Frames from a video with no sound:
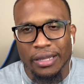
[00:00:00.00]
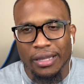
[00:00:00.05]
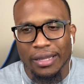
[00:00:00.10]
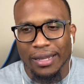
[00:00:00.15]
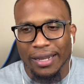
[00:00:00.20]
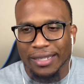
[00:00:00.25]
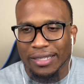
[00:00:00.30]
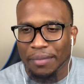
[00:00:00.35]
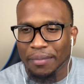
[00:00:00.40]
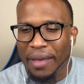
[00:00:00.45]

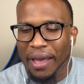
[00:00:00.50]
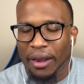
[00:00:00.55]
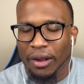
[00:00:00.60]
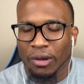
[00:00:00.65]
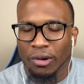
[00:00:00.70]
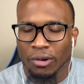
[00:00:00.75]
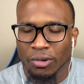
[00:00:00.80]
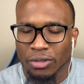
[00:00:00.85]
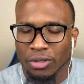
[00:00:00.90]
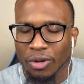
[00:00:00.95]
It doesn't matter
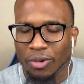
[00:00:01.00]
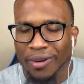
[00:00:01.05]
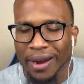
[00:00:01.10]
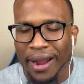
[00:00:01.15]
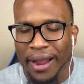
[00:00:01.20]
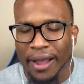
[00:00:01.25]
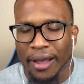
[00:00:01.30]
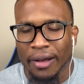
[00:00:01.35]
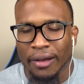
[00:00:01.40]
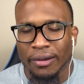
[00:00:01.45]
who's
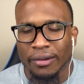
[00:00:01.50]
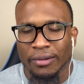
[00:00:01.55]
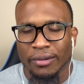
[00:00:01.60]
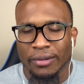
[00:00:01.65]
around.